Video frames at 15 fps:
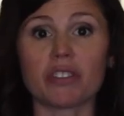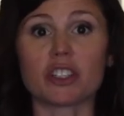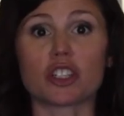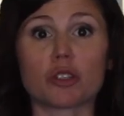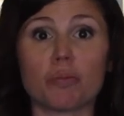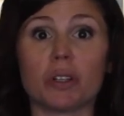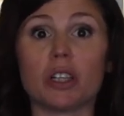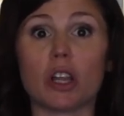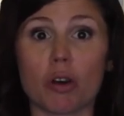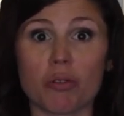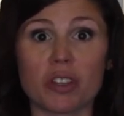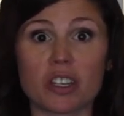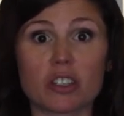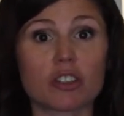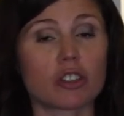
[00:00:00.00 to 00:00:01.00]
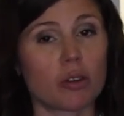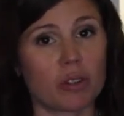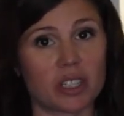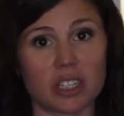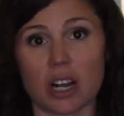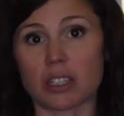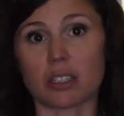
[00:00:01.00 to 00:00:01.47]
of inches below this. So
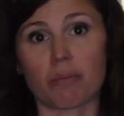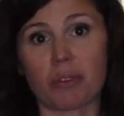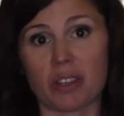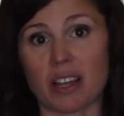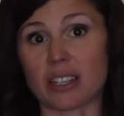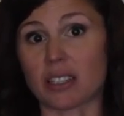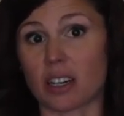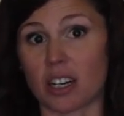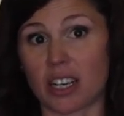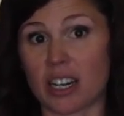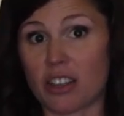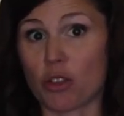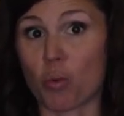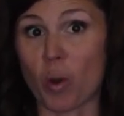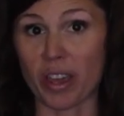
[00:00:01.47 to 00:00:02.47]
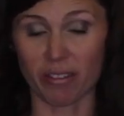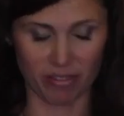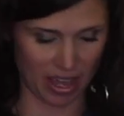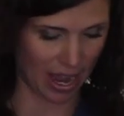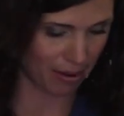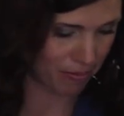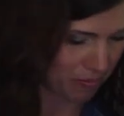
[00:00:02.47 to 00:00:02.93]
it's not something that's going to get in the way
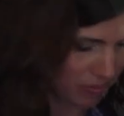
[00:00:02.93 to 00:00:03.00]
of that.